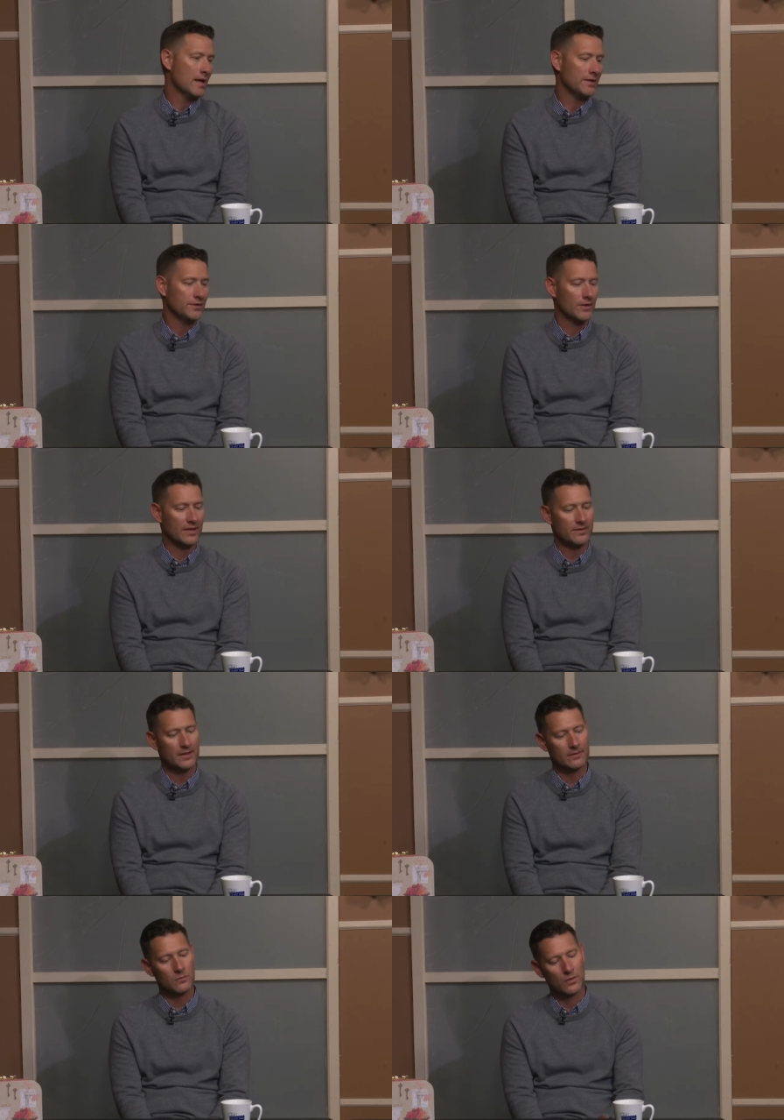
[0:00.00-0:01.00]
you know, I
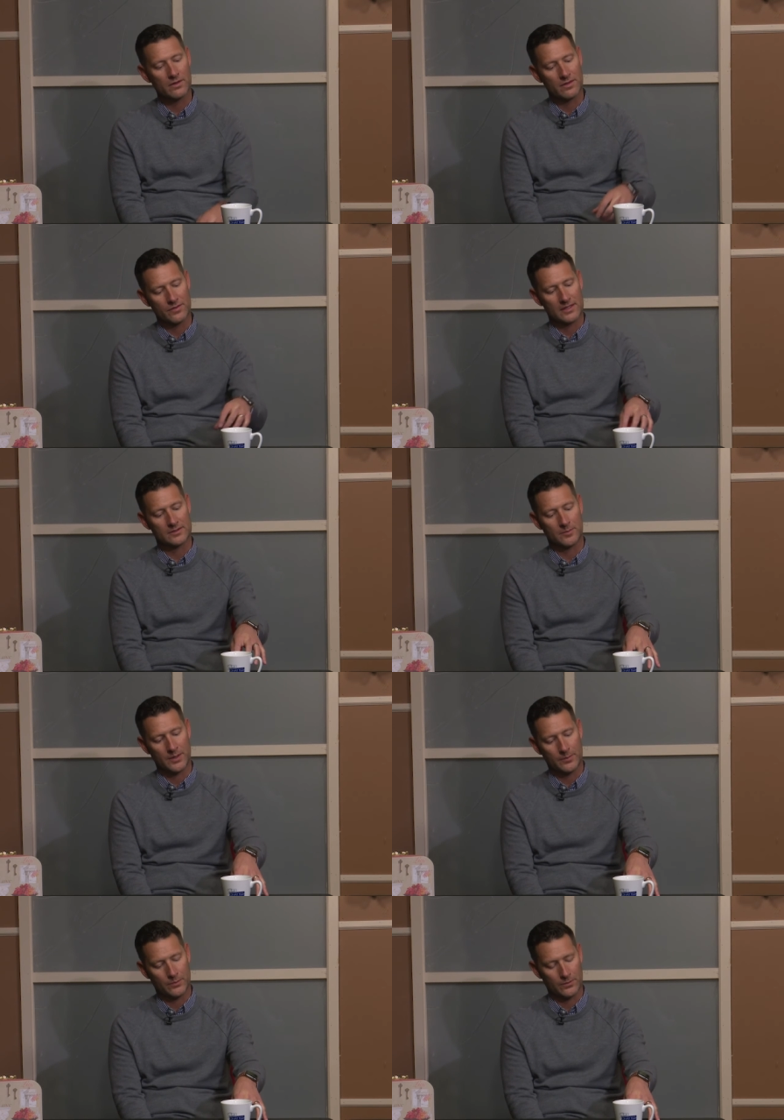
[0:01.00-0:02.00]
think one of the things that
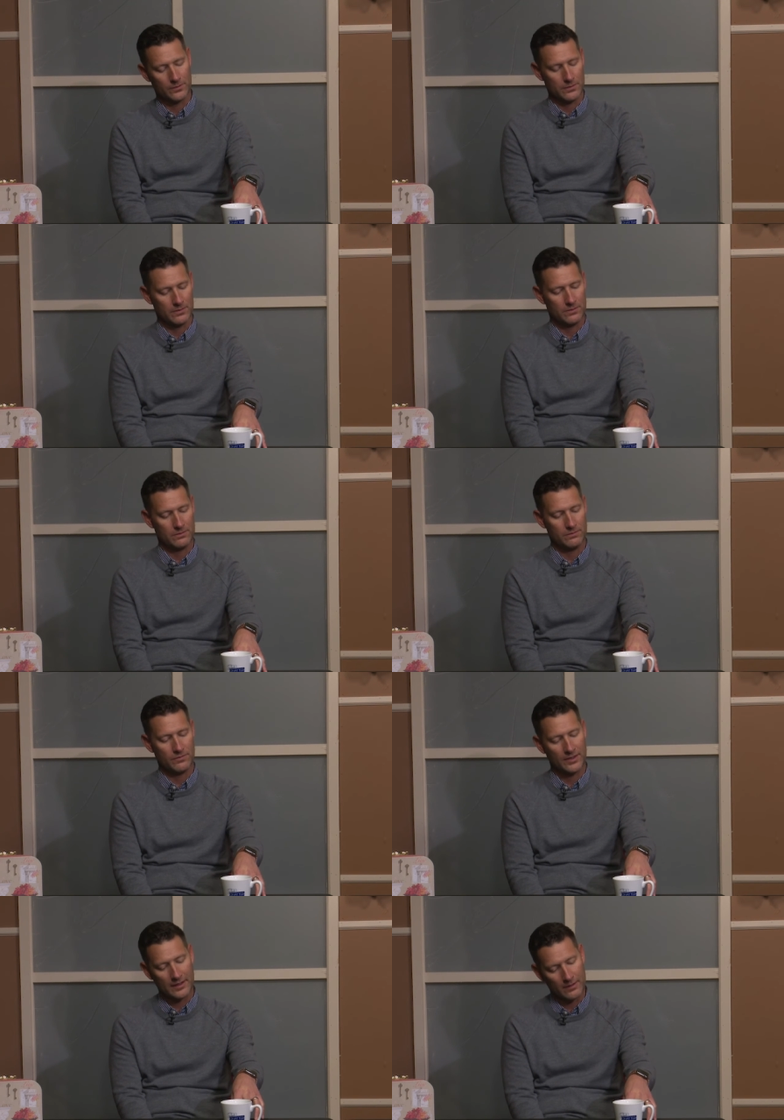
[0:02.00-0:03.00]
people
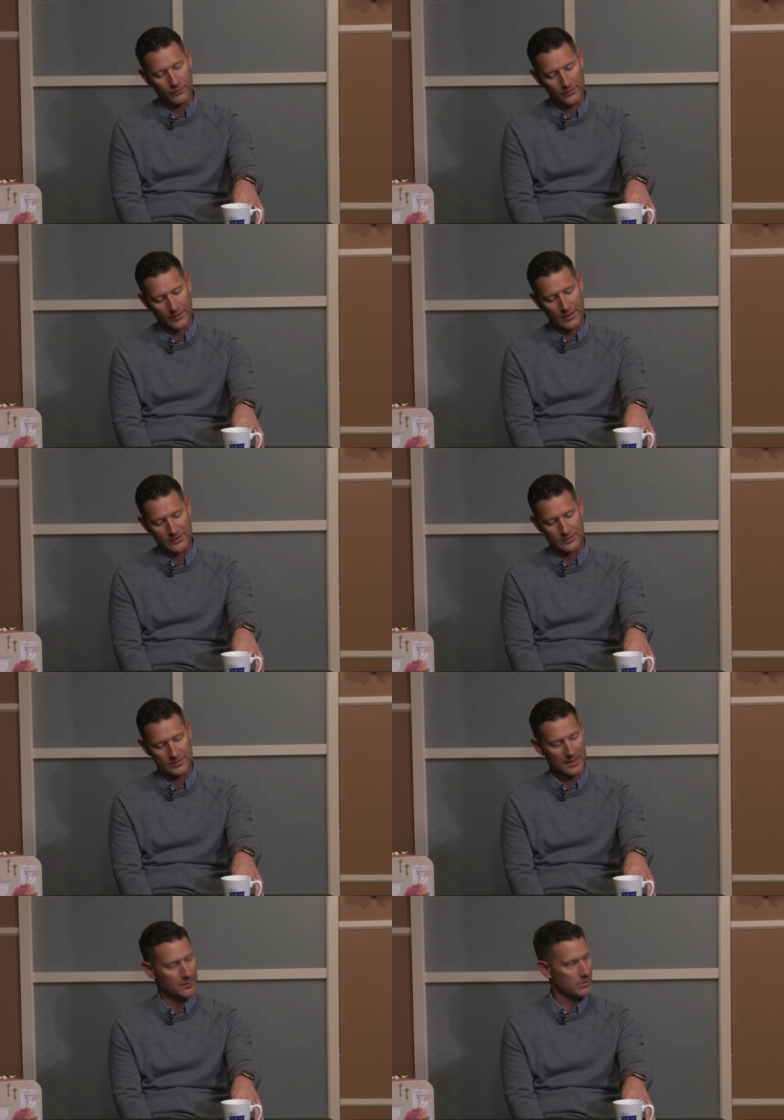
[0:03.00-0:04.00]
think of with regards to
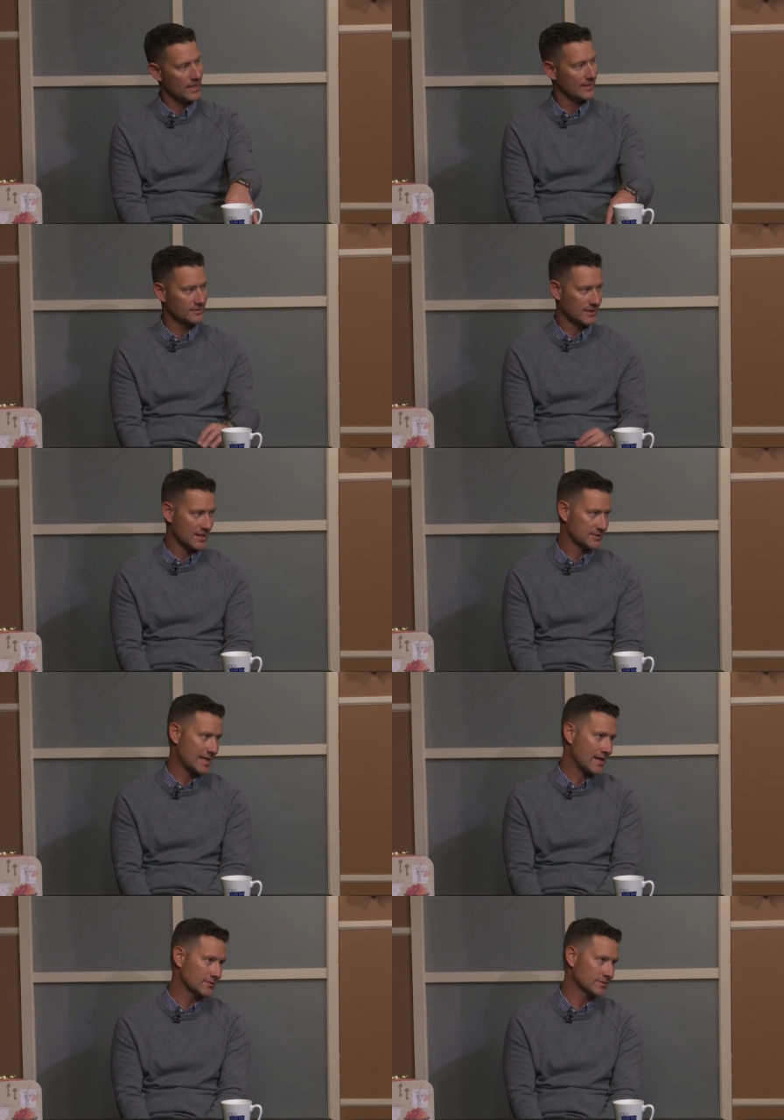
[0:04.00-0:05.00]
estate planning is it costs
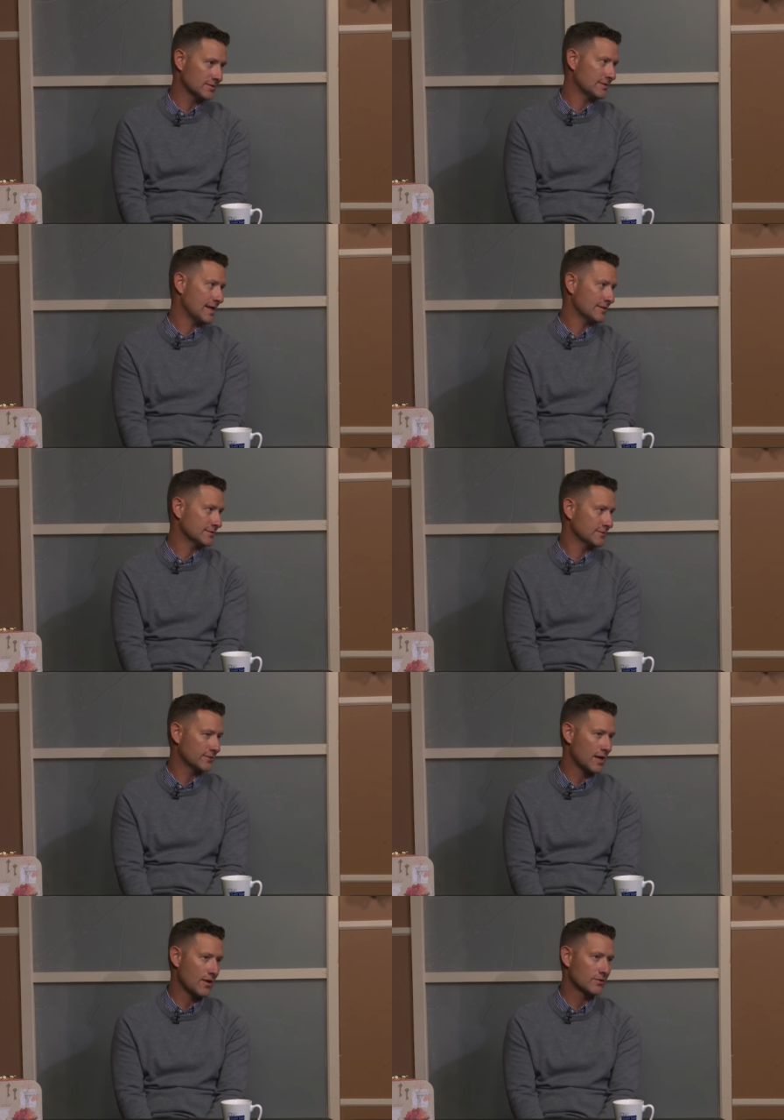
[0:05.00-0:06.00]
thousands and 1000s mm -hmm. of
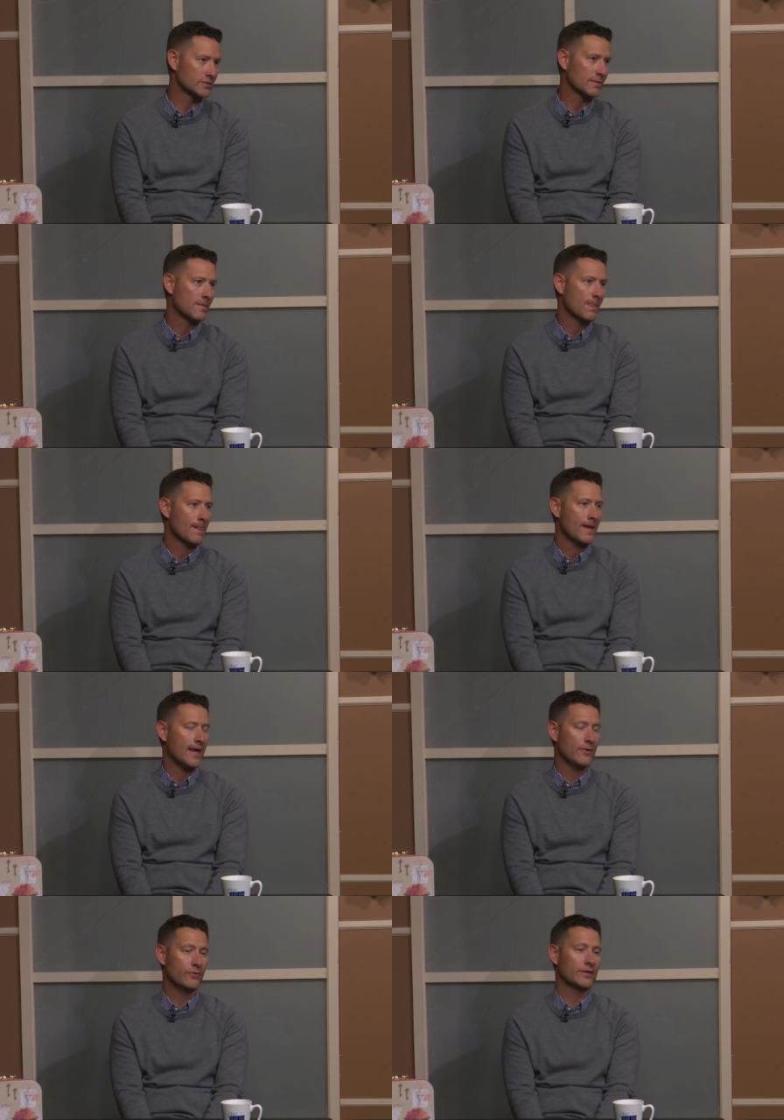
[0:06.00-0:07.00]
mm-hmm. yeah, dollars. Mm -hmm.
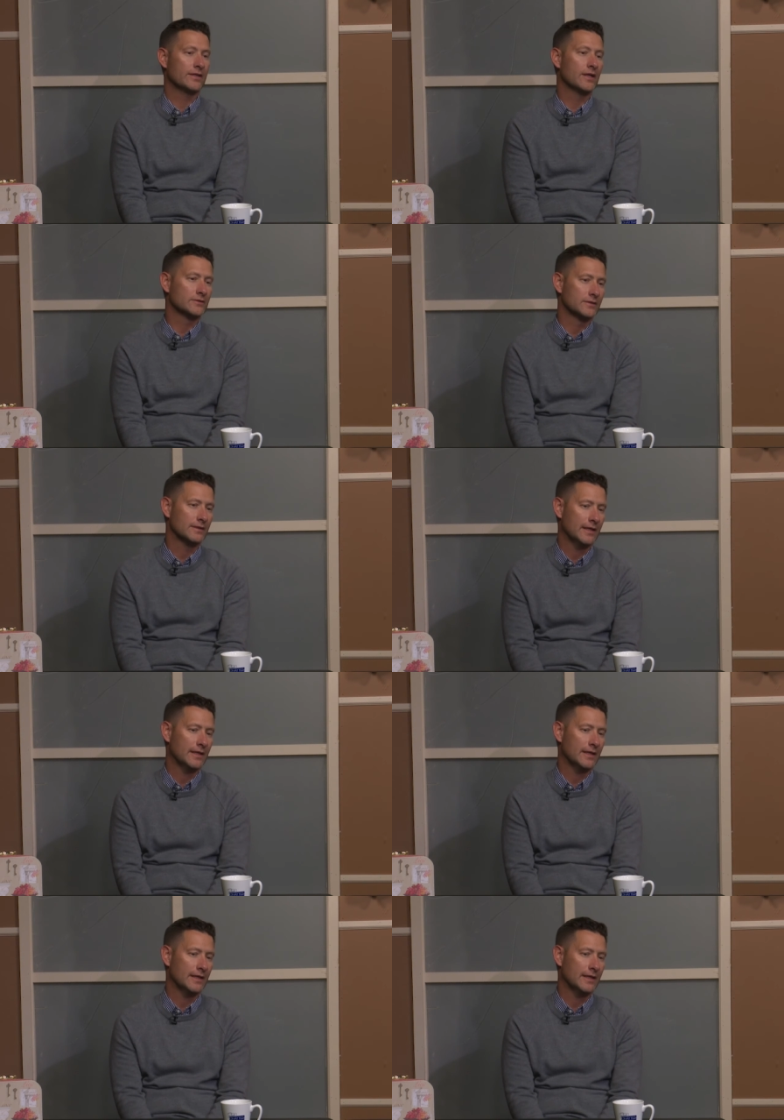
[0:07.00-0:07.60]
And it really doesn't.